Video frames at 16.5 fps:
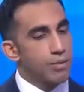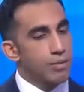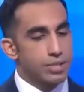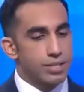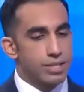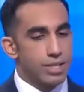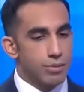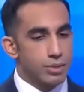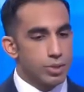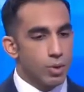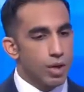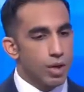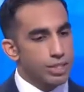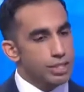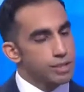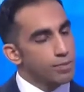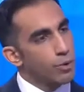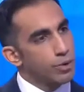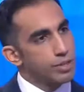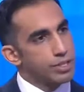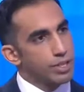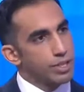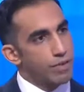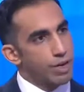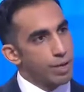that was quite
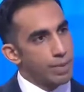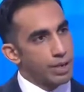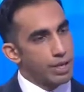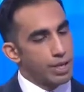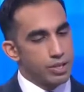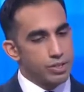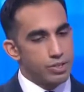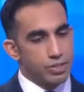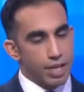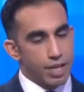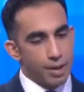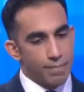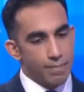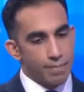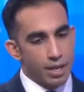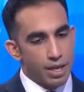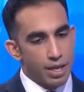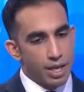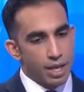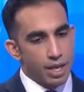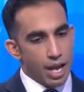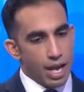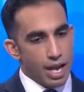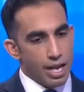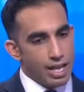disappointing, really, because
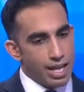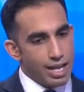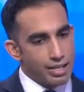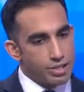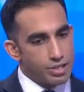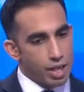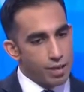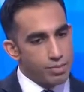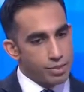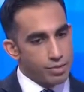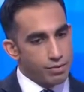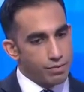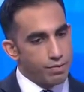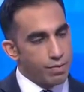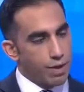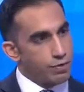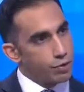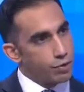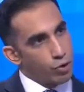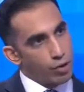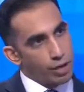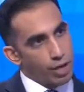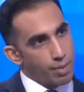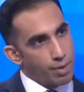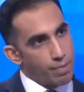in terms of
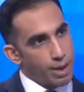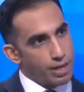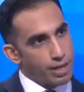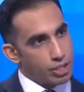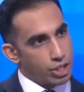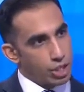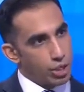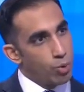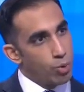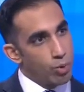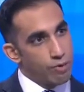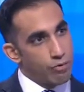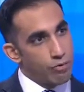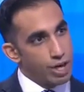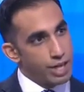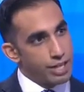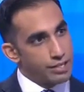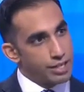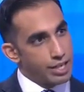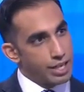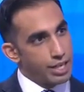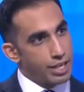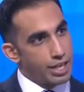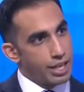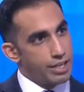shoring up the balance sheet, all we've really
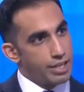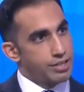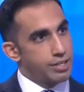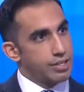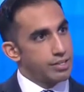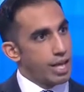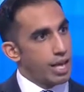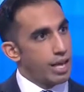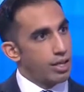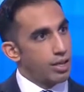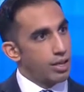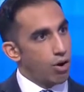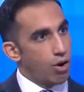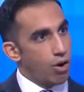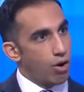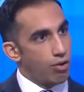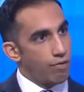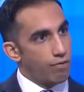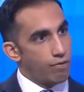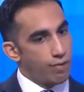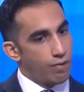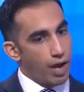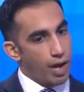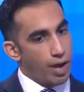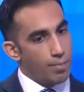seen is the sale of,
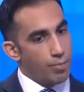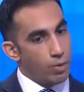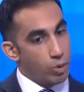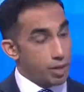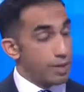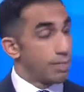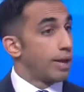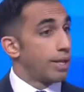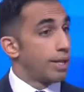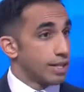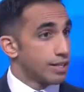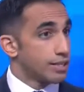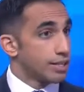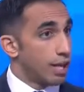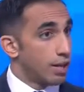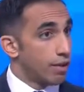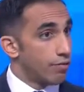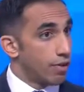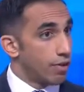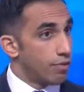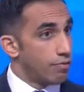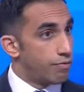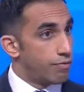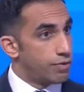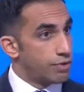or the impending sale
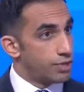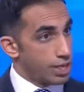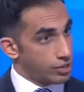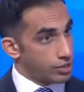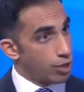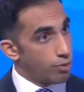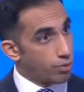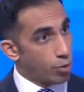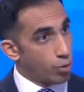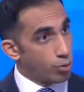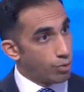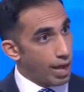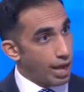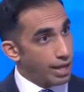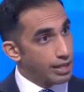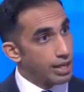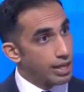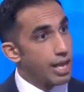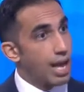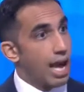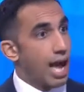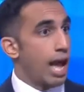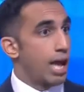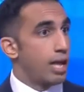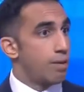of Tesco Broadband
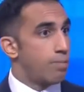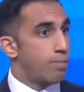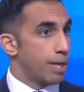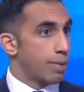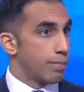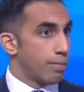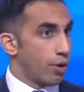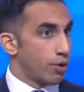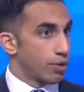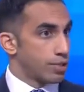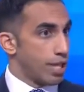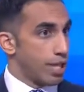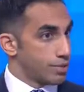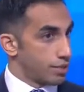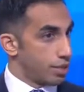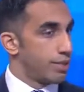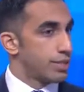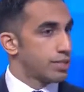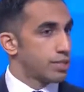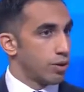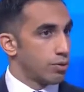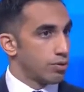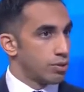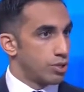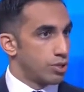and Blinkbox. That's going to be
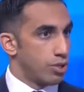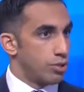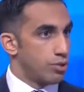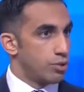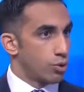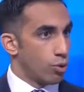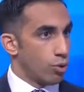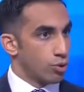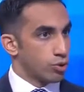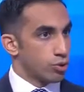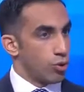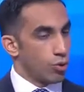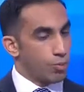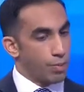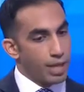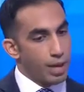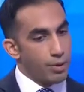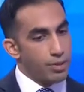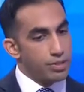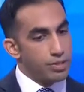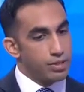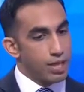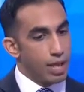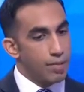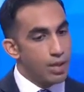sold to TalkTalk. But there
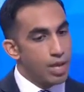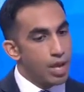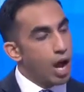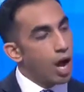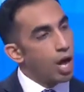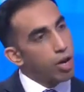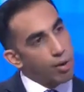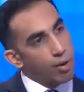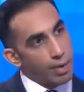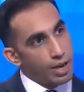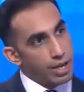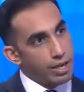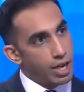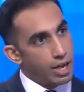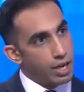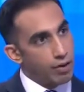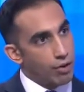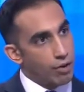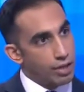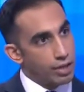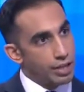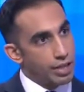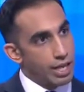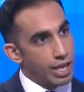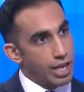was a lot made earlier on
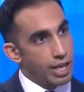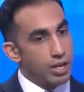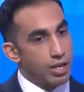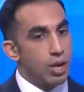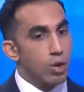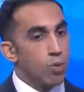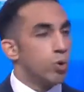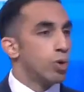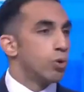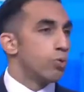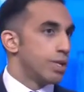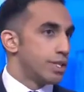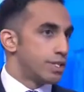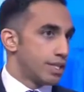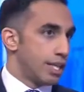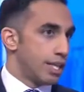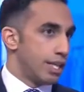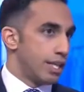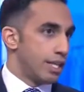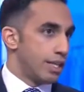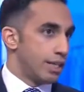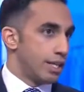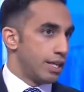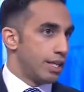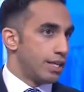in the year. Would we
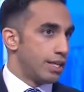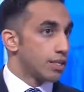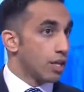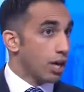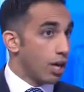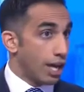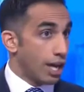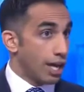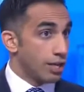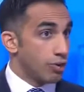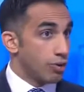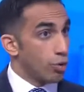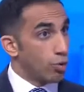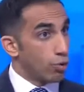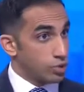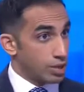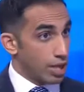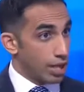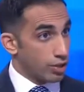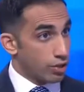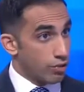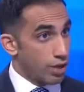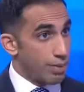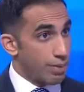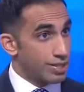see the Thailand or
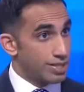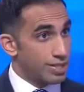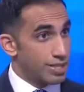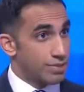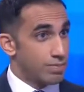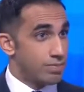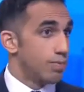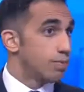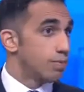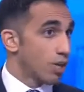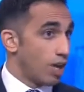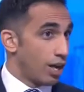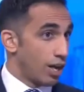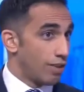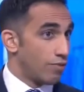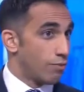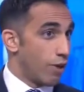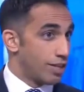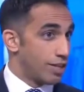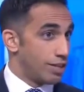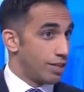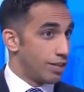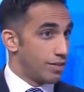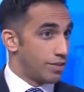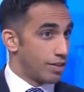South Korea business? Thailand
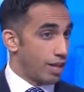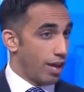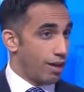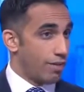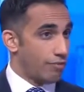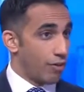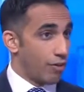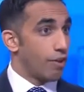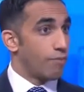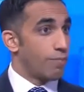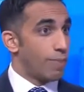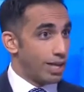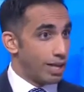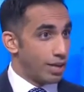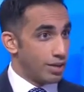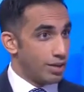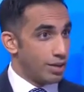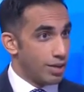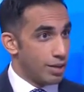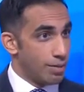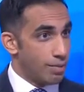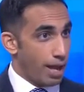rated at £5 billion,